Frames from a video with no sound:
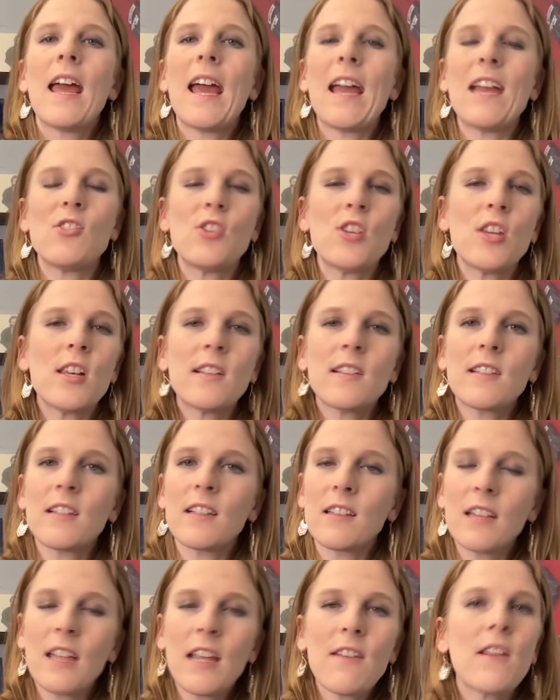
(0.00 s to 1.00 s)
and just
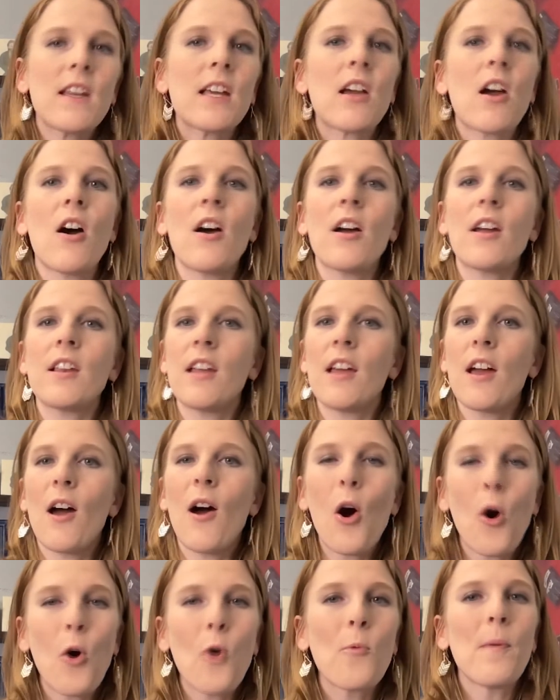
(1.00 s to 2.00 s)
living on
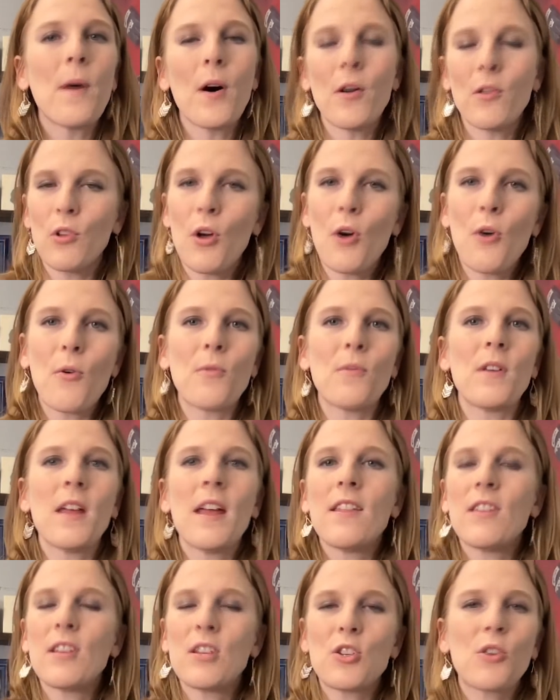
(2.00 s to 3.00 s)
hope alone
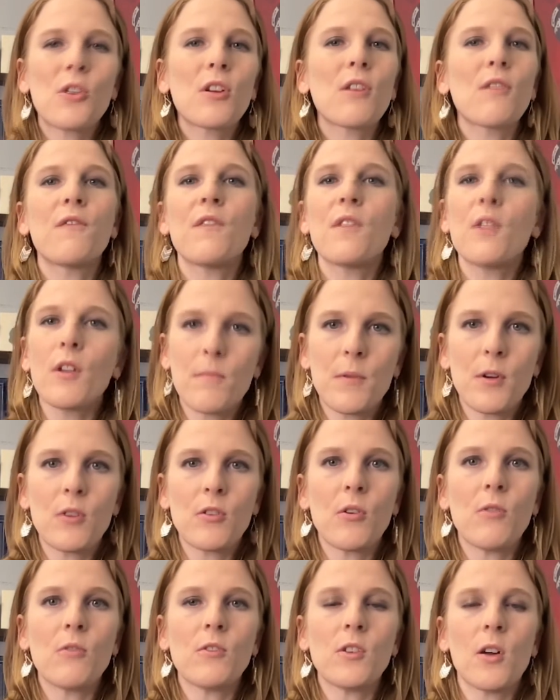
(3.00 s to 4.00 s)
that you're gonna fill up your
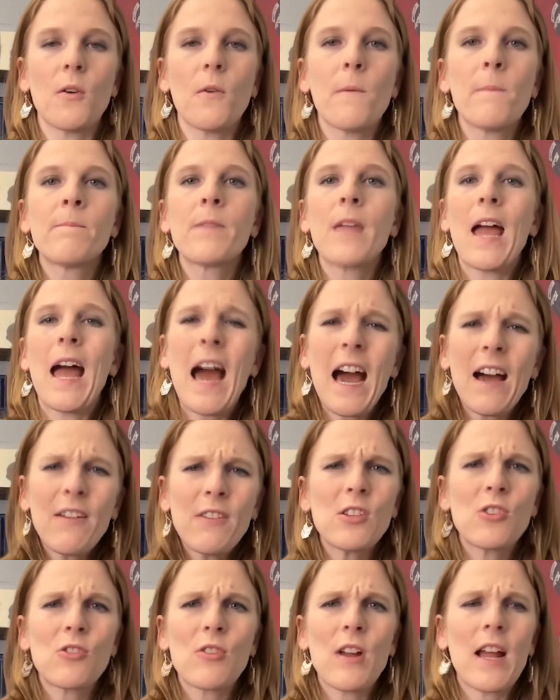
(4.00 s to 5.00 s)
dojo. Have
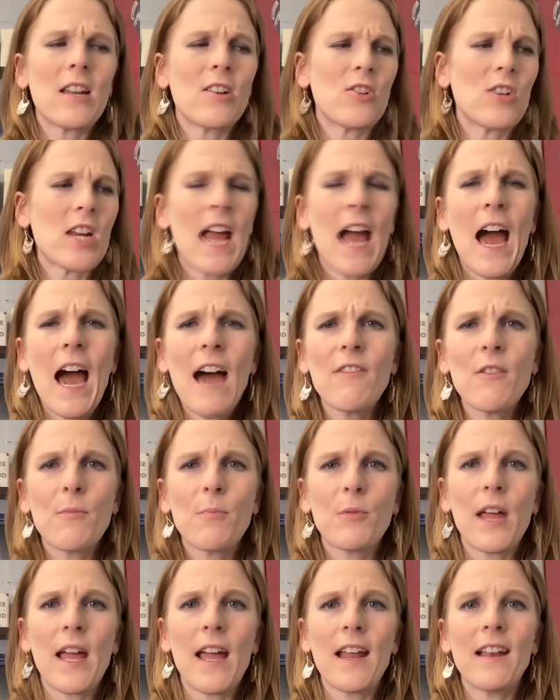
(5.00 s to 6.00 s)
a strategy, have a
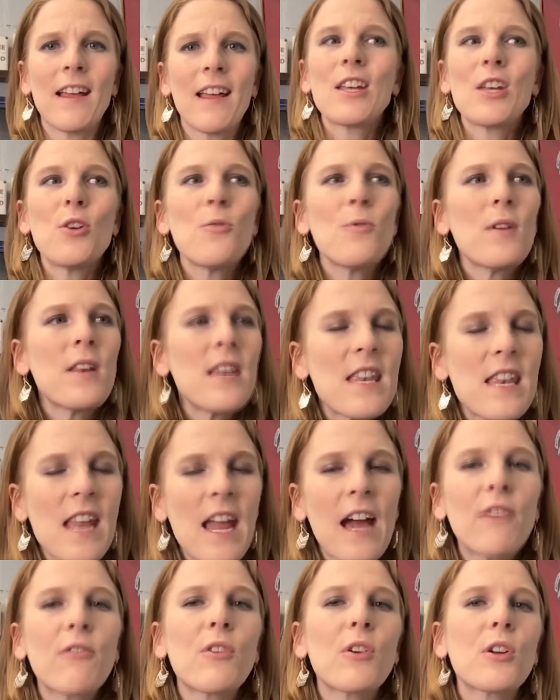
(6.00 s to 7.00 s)
plan. You would
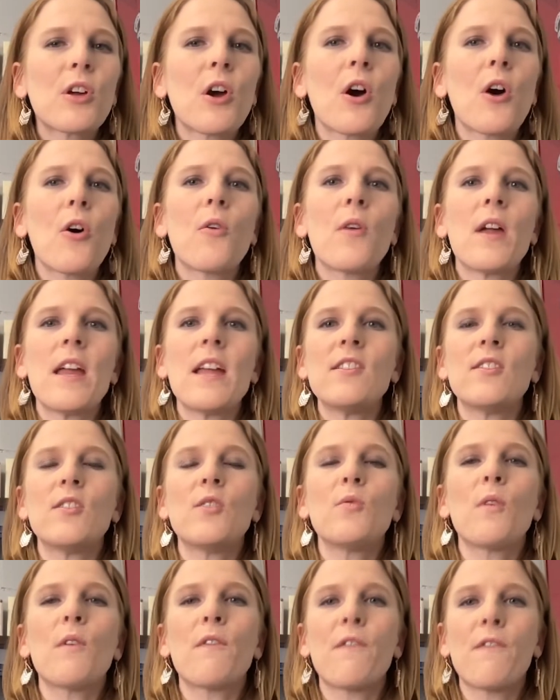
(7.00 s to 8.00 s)
never go
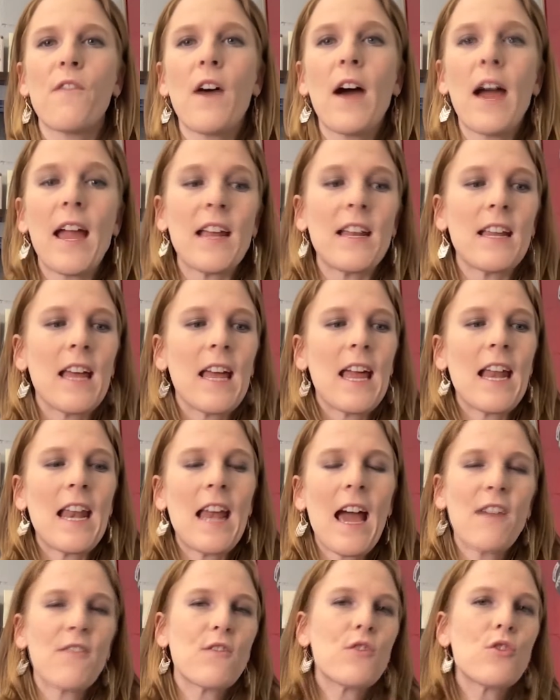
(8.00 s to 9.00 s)
into a fight and
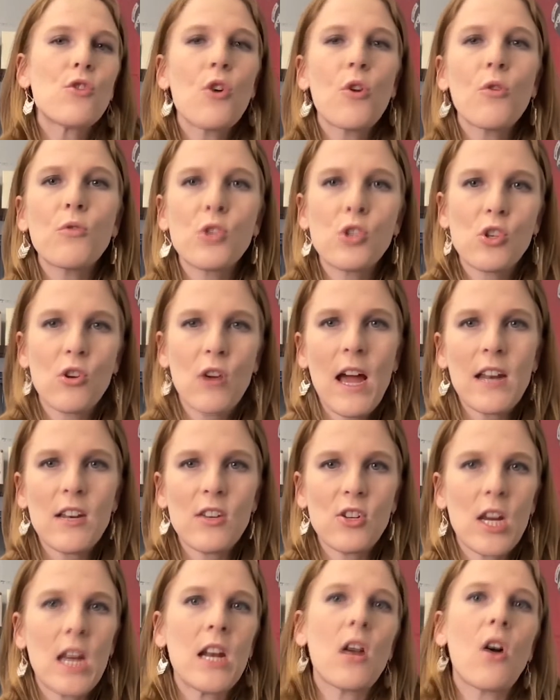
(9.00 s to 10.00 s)
have no
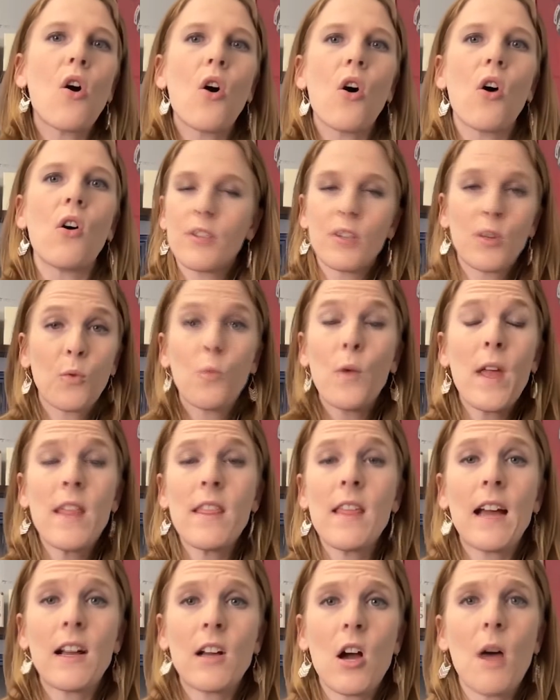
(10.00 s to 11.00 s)
strategy at all to
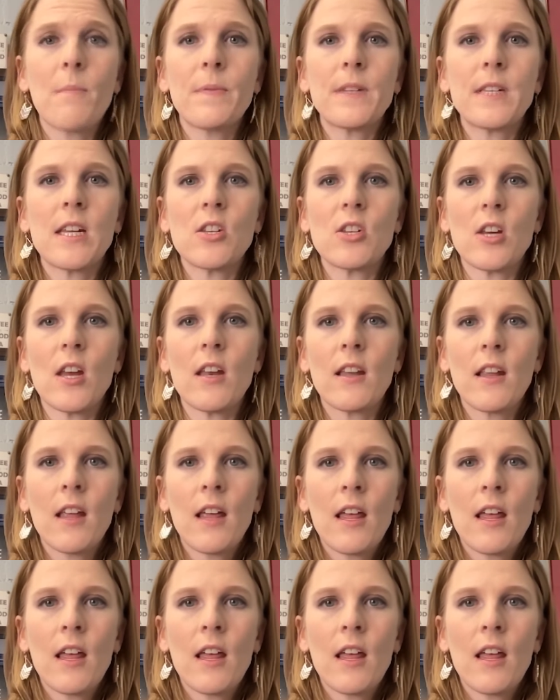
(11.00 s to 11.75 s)
win that competition.